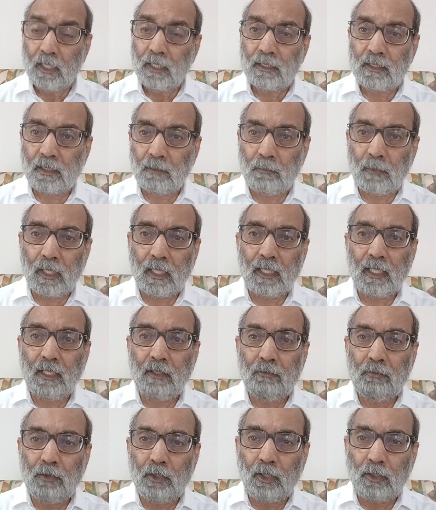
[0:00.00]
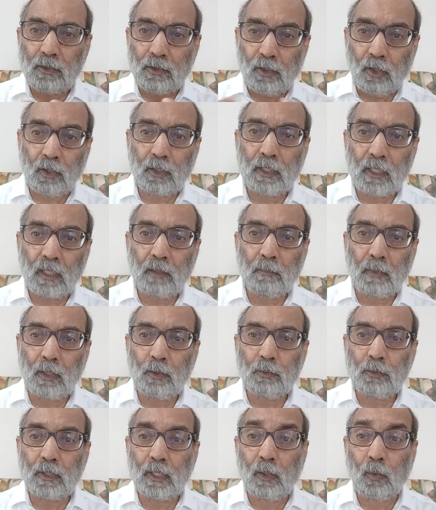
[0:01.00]
Similarly, if we are talking
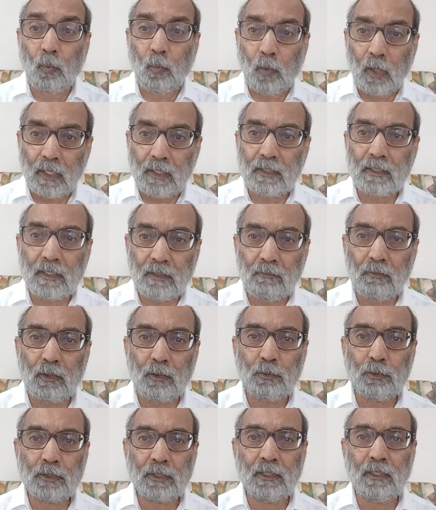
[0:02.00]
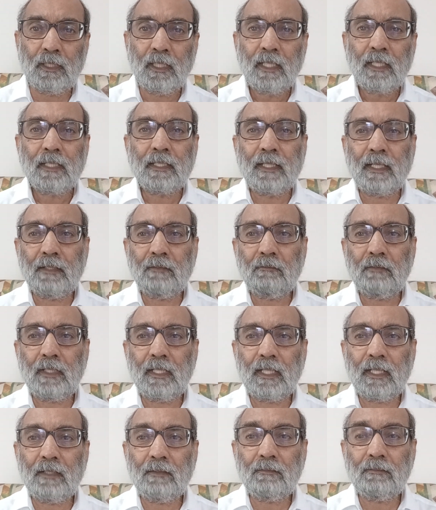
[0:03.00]
about a white revolution, then we